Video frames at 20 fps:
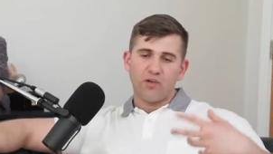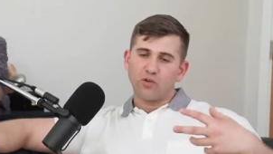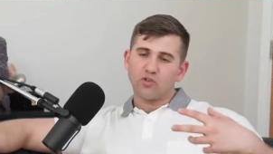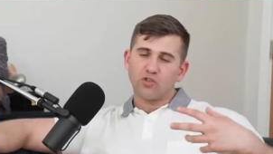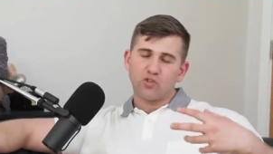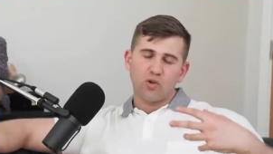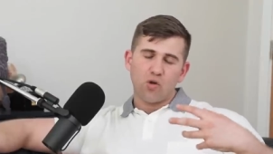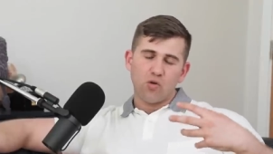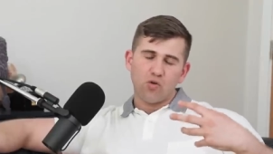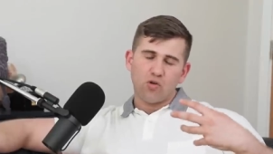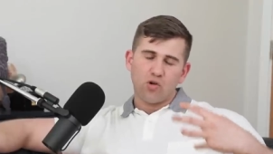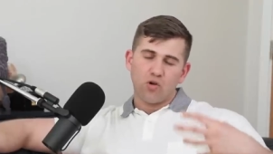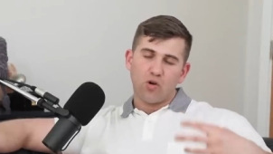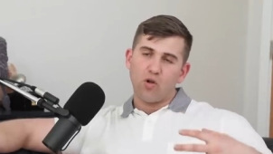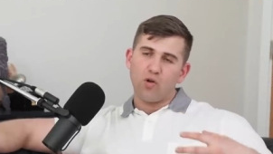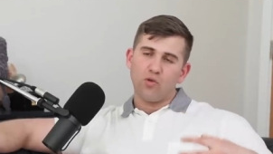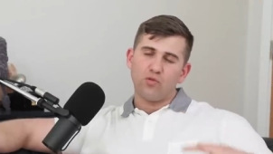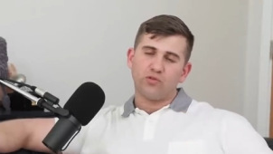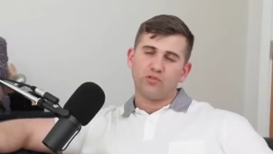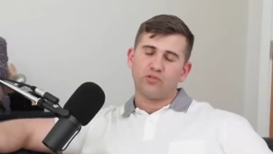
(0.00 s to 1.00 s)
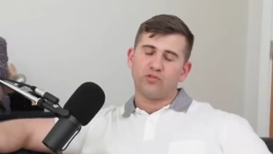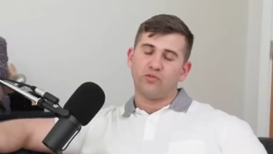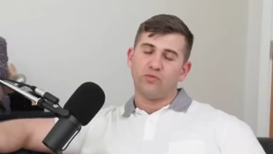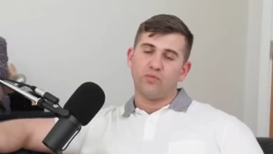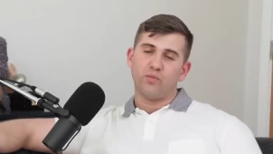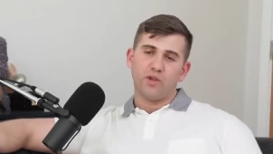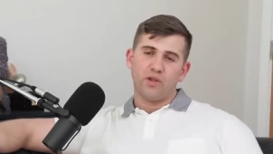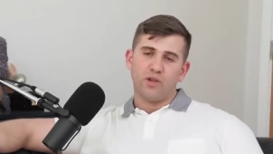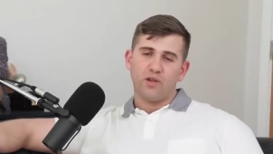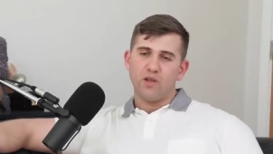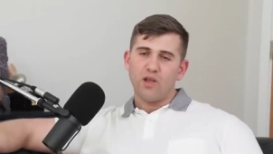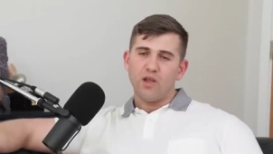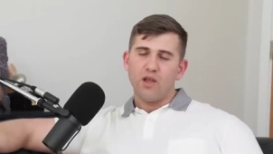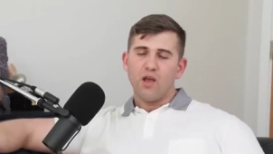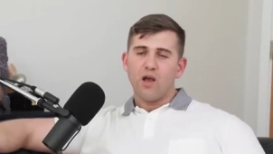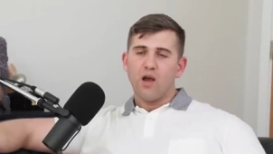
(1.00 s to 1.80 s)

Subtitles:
felt so close to me.